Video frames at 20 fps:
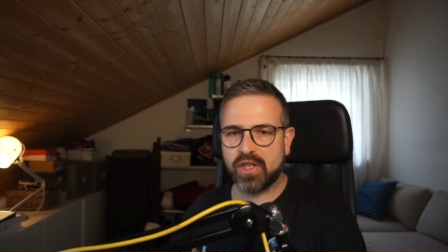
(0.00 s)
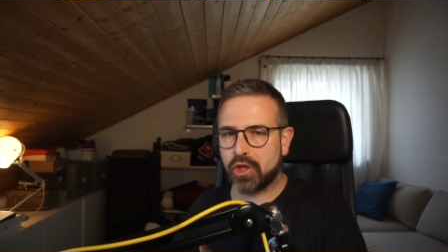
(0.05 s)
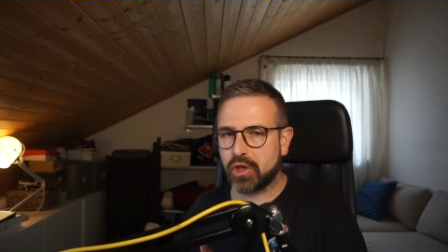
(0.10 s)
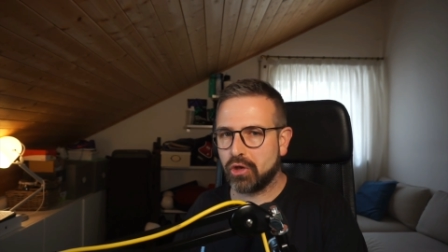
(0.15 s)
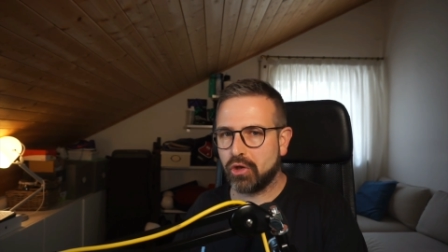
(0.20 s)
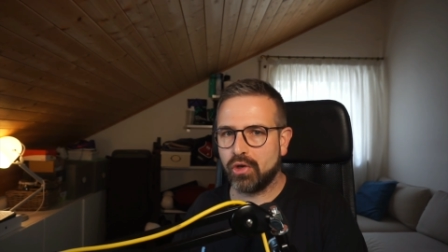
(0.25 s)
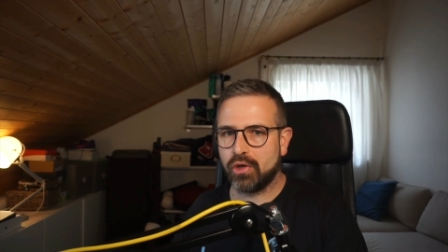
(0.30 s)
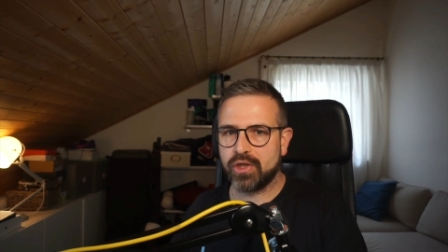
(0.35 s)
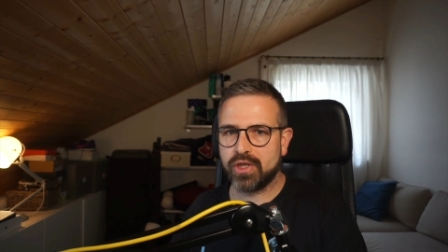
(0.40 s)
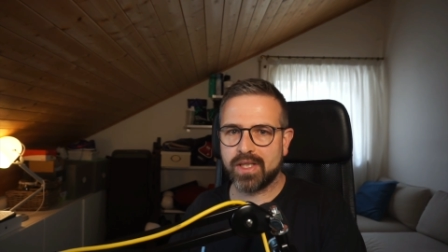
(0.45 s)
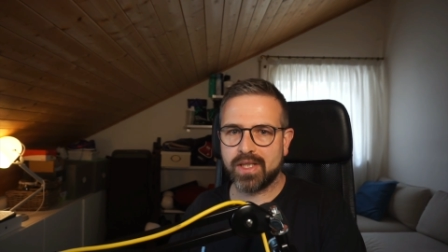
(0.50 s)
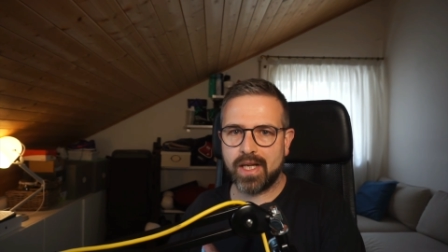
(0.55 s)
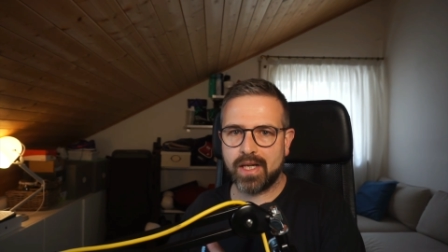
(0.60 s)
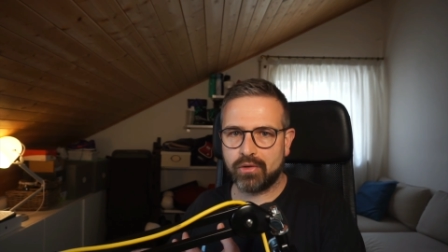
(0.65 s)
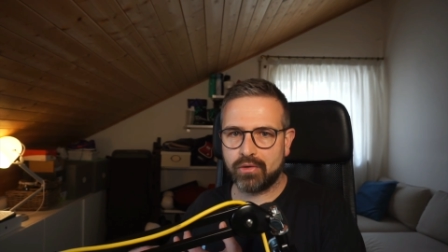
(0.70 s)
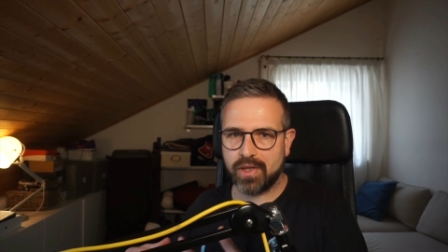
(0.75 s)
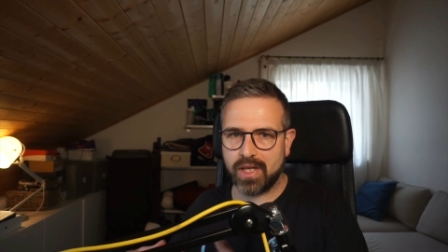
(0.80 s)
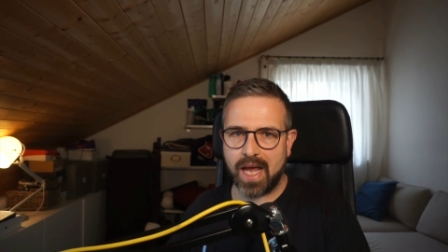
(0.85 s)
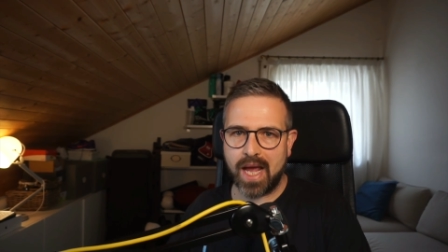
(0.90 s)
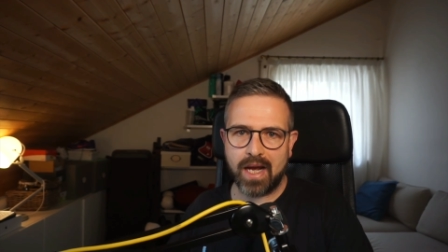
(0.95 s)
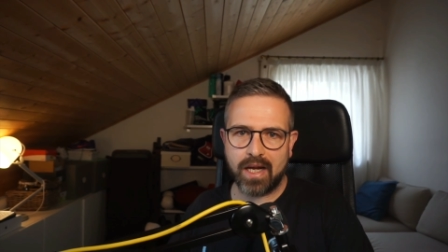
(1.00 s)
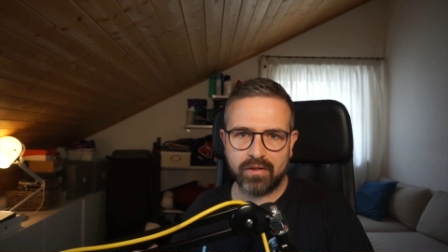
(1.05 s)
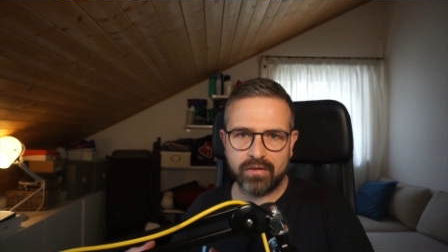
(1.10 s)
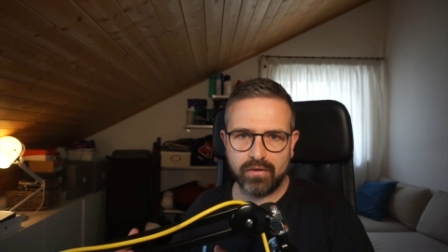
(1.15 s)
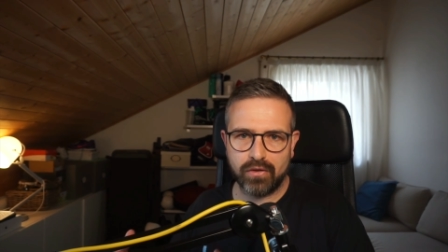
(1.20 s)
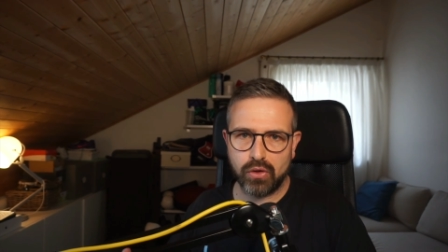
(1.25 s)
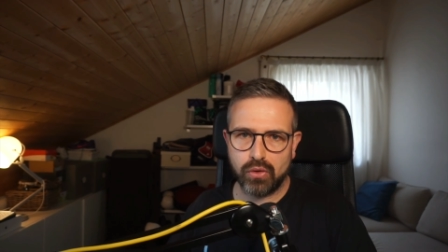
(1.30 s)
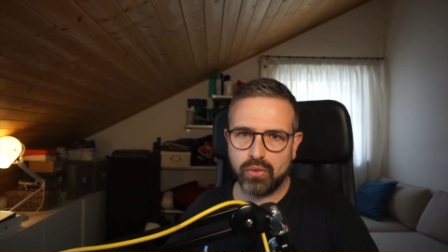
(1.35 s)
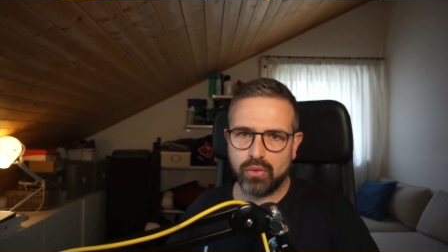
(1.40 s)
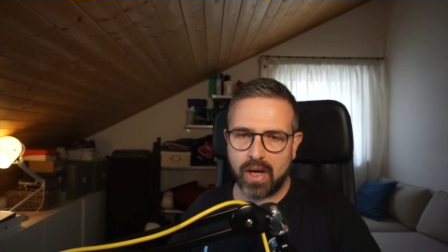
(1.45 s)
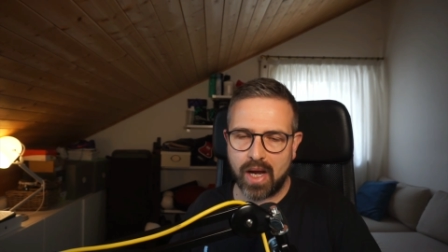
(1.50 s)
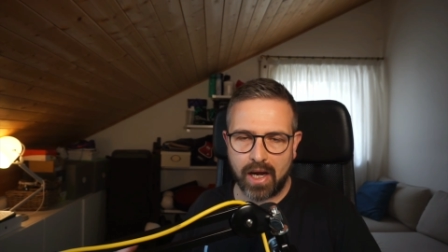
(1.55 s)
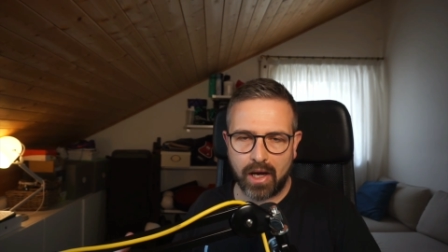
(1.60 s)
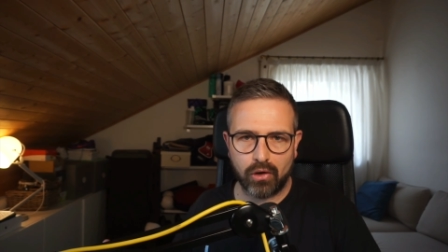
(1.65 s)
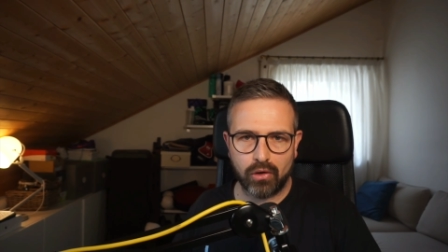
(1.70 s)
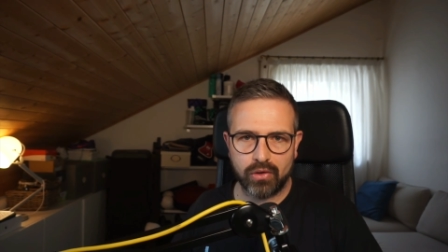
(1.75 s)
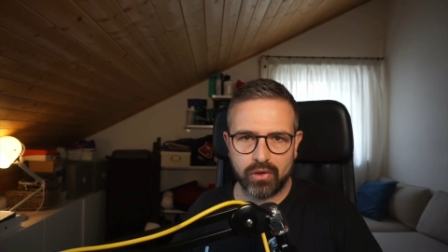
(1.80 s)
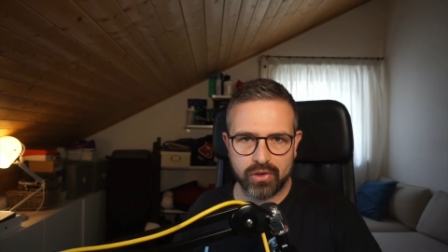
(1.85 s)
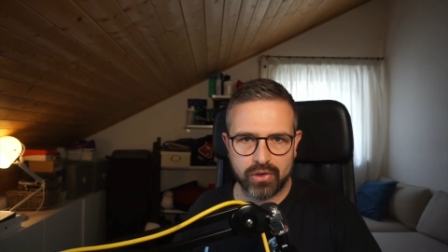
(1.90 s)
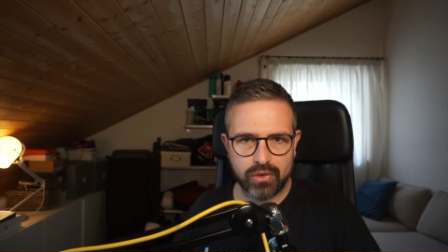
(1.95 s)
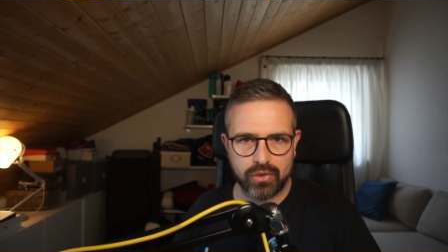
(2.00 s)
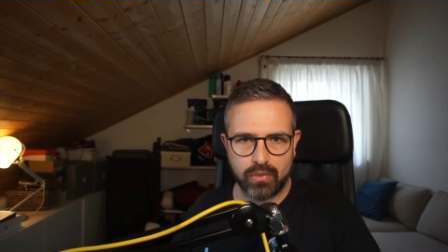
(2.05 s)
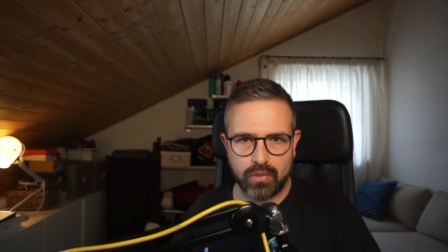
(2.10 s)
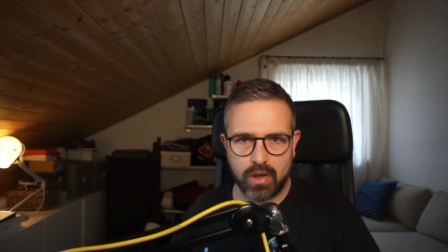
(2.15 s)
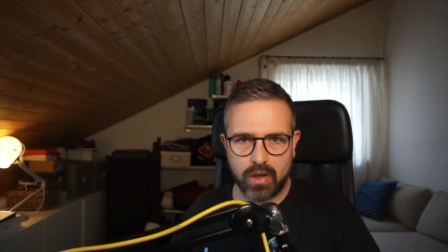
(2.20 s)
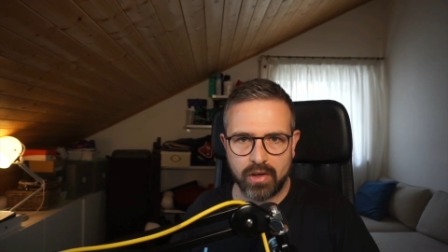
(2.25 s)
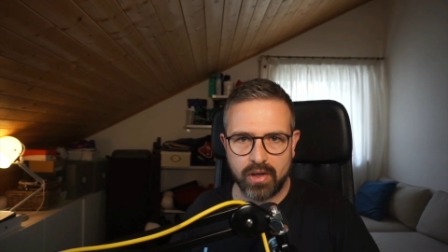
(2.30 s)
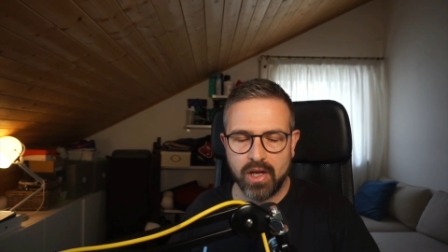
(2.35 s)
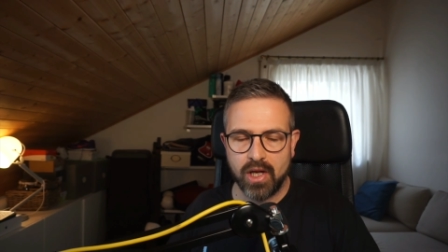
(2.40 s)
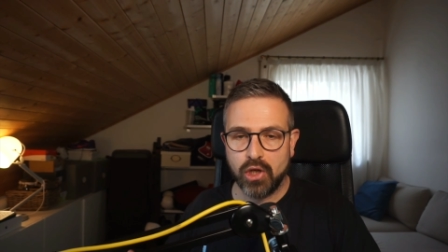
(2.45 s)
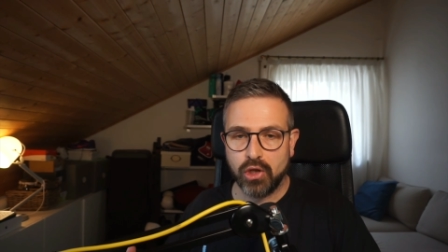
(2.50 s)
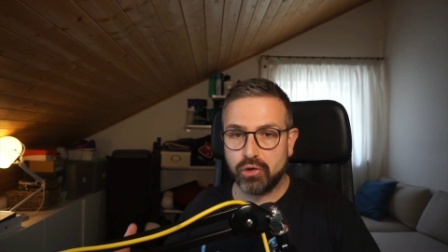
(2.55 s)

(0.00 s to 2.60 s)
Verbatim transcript: technologies like React, Vue, Angular, and so on,